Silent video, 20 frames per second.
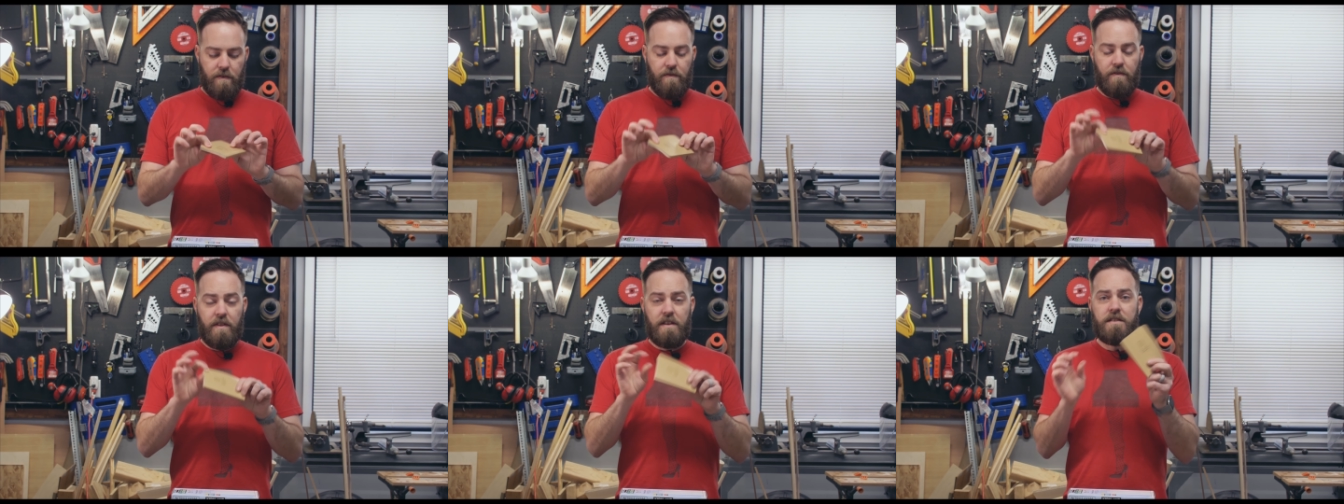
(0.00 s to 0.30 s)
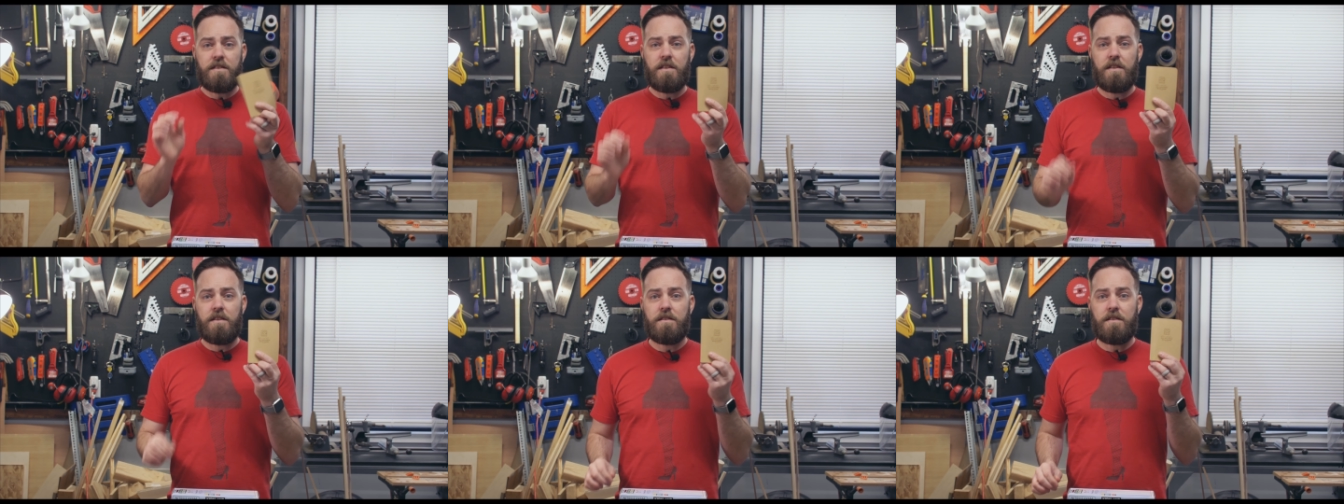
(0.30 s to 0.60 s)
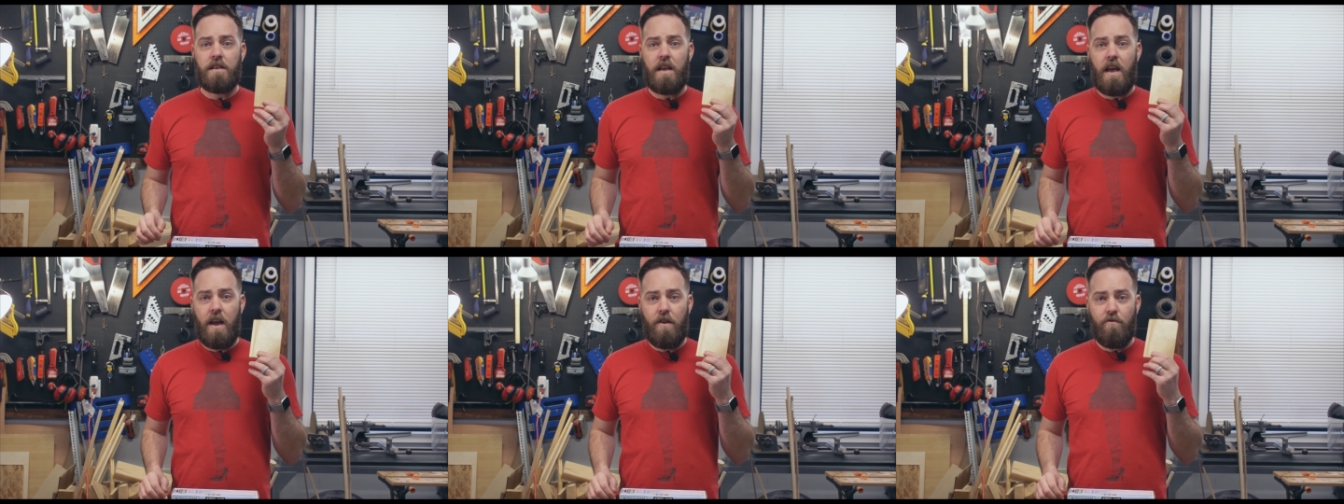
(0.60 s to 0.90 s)
This
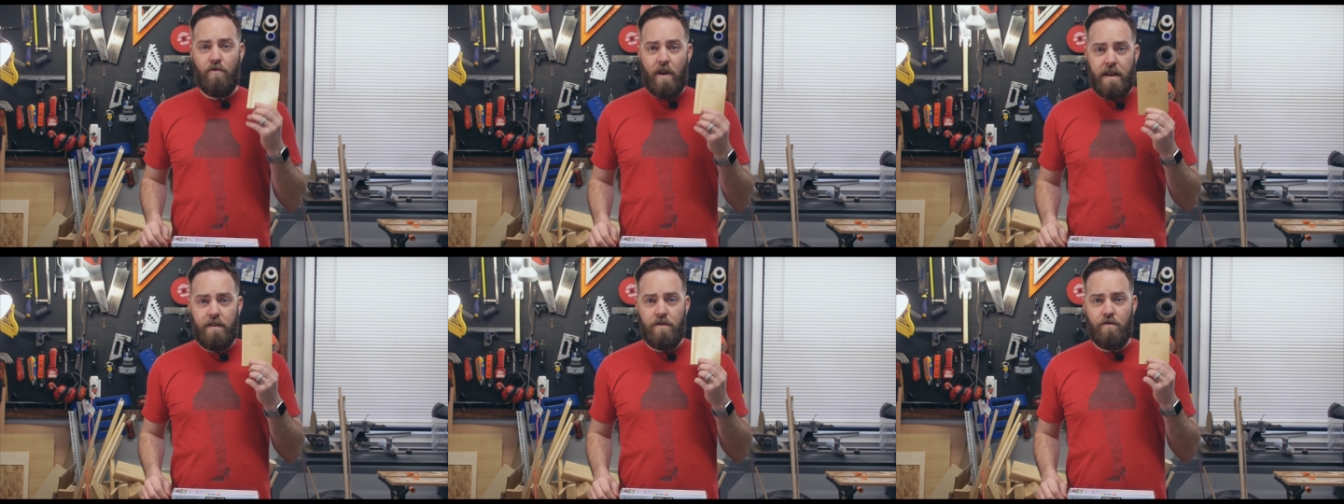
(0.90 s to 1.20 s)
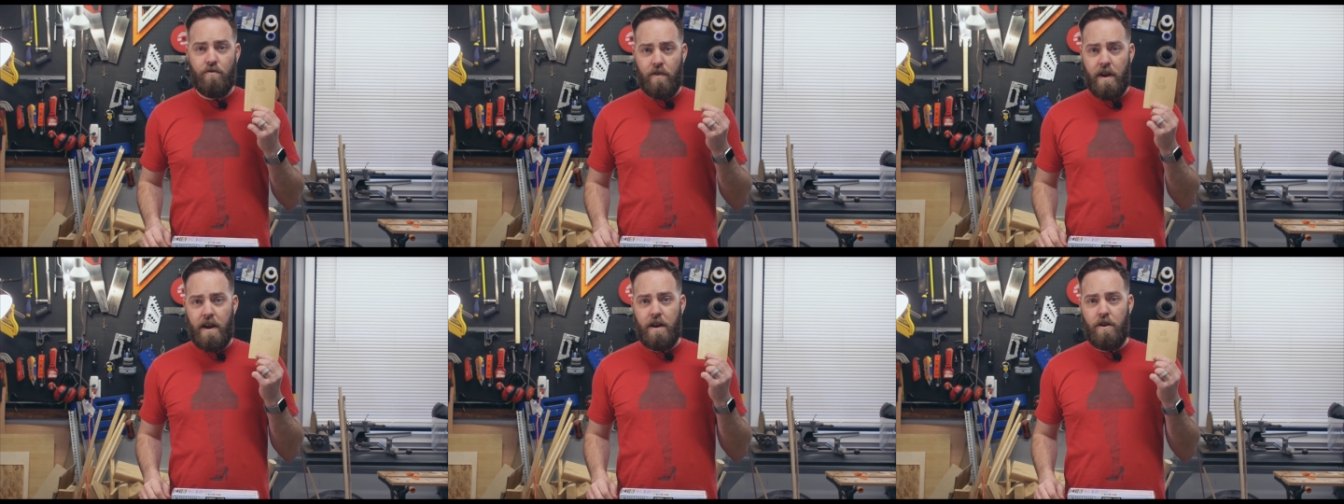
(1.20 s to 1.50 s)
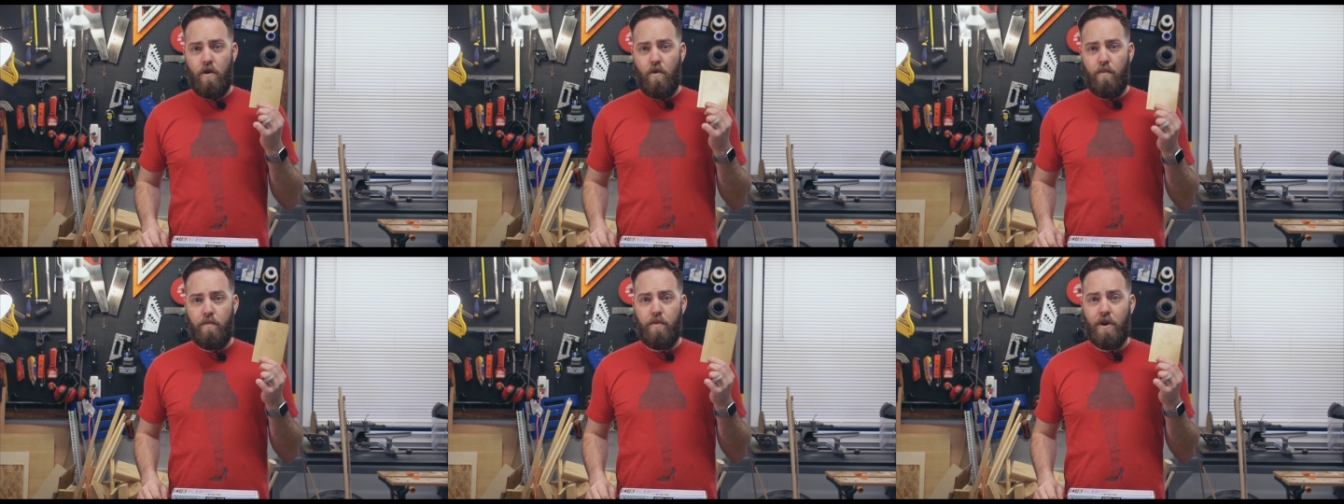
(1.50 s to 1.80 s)
is a Right in the Rain
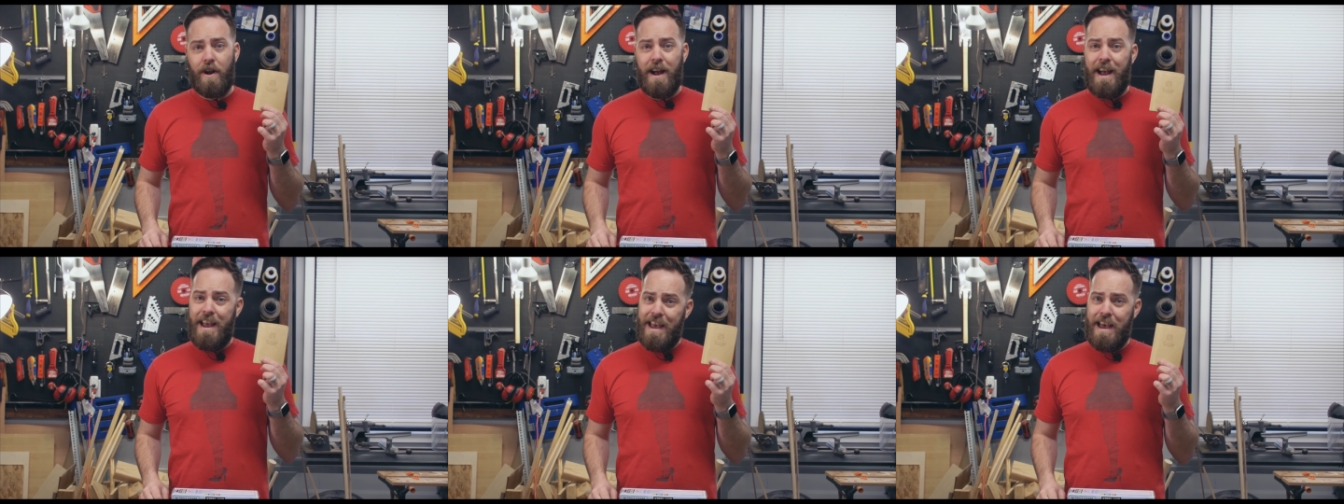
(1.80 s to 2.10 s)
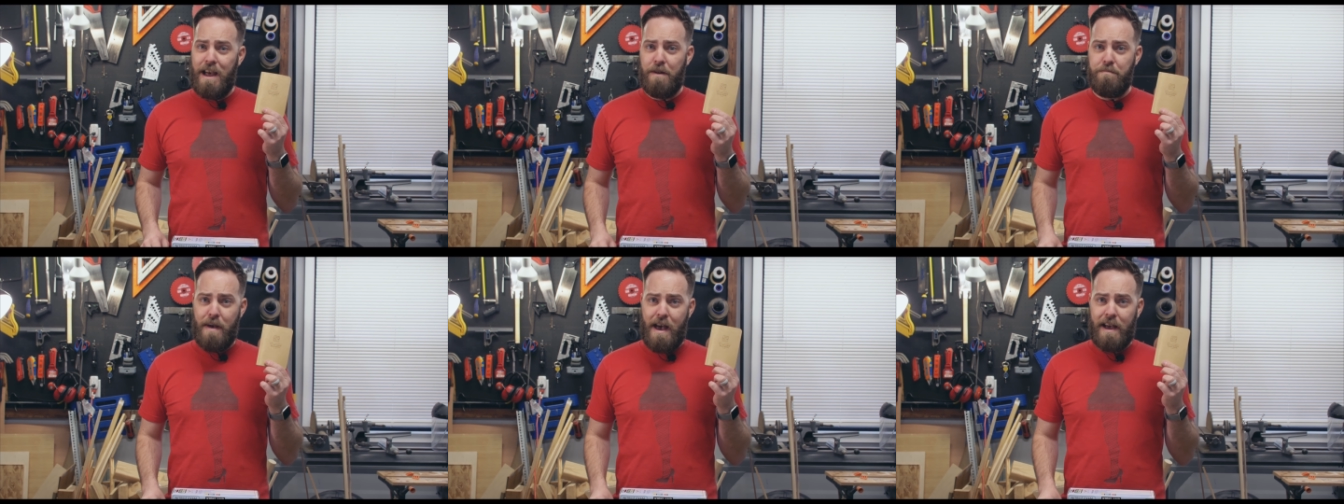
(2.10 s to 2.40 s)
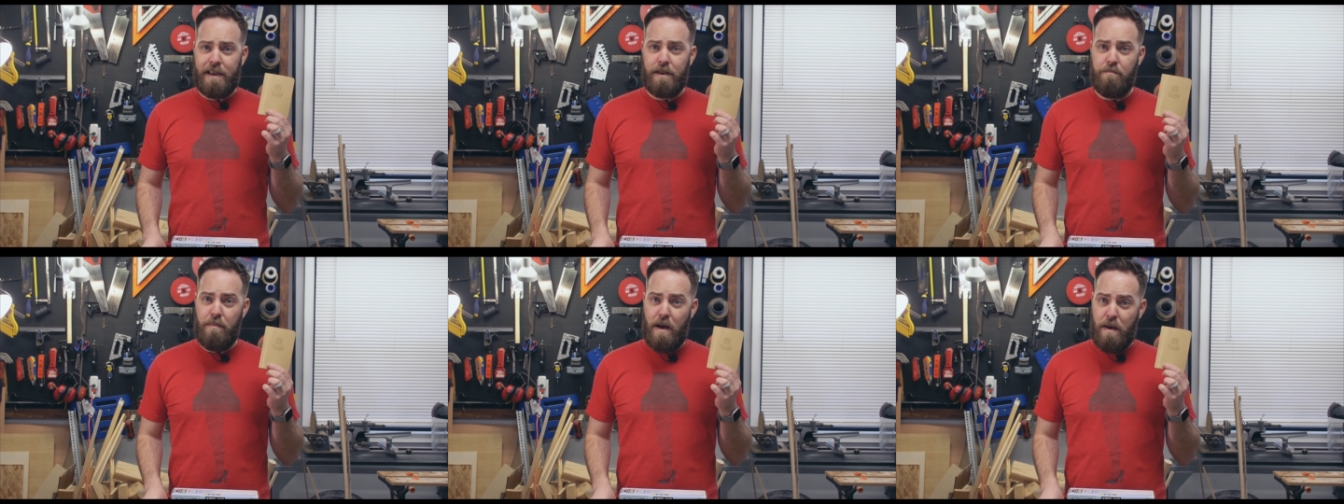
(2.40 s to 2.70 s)
notebook I had
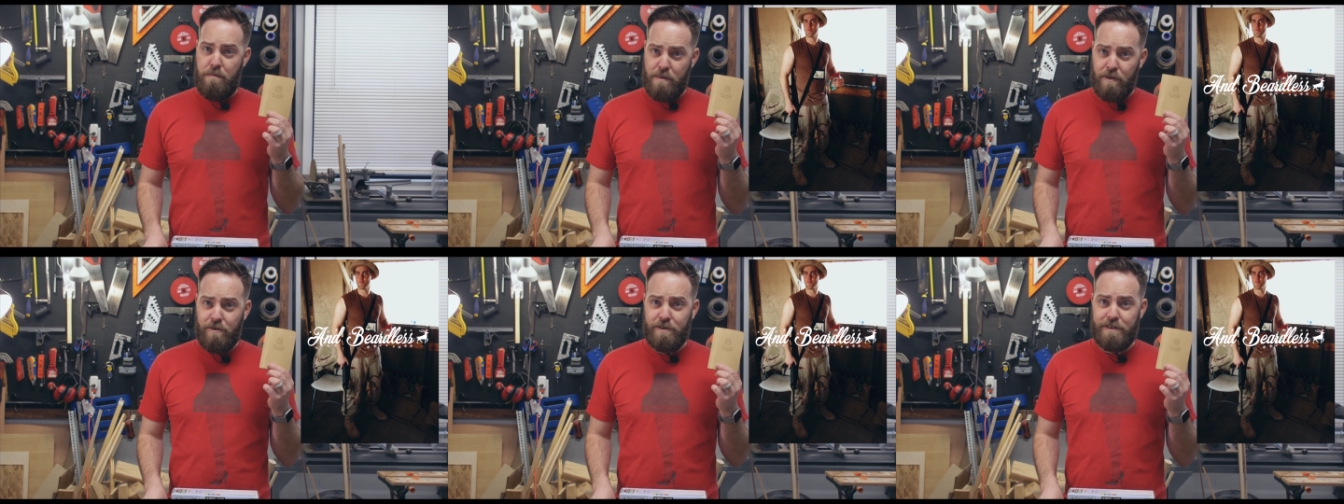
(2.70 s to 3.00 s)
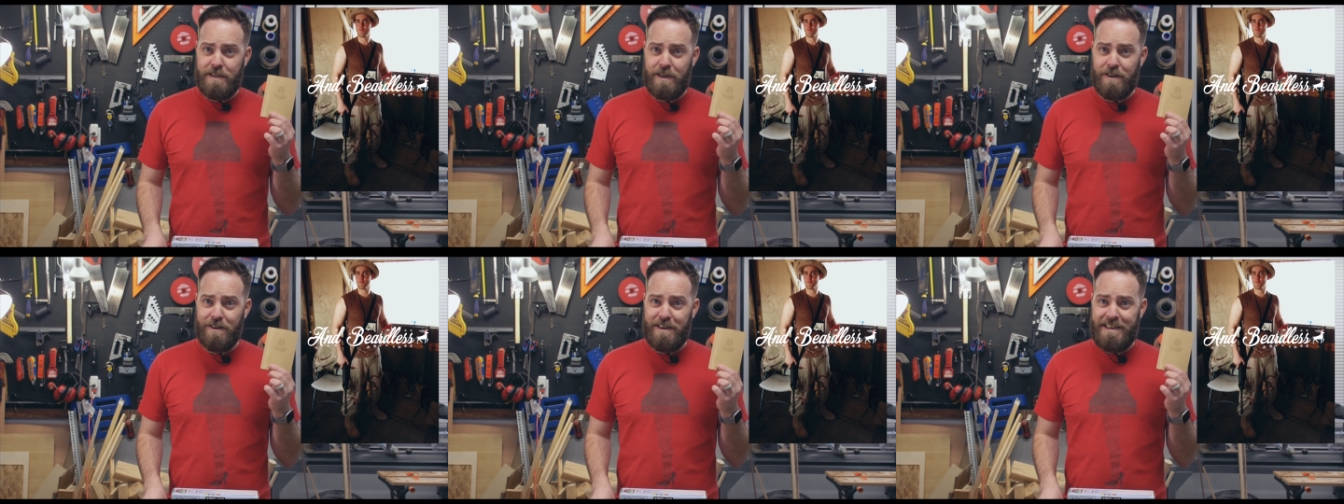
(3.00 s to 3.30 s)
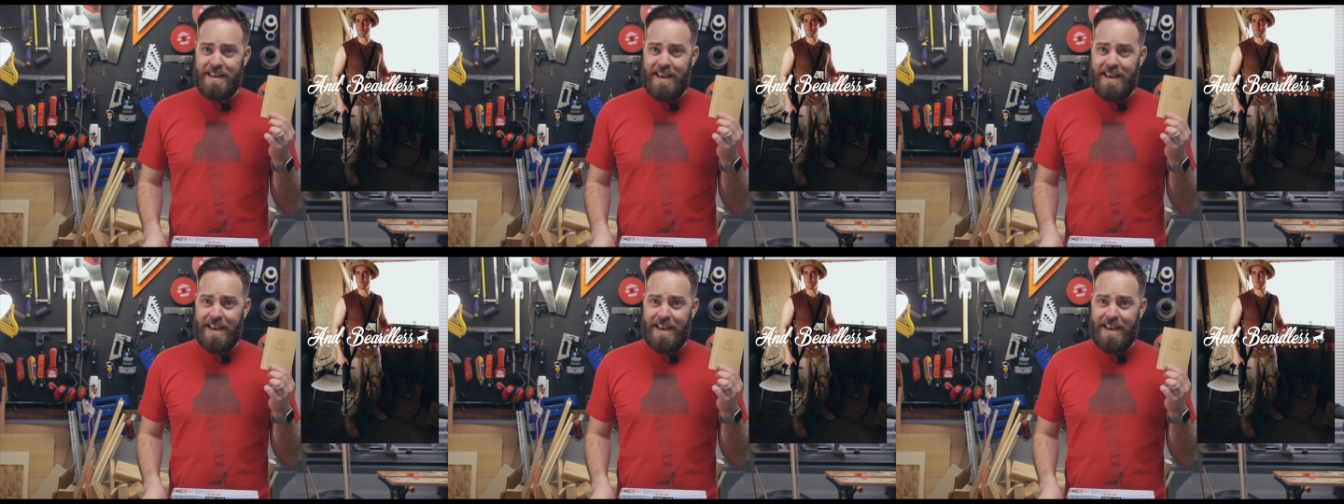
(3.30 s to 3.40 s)
back in my military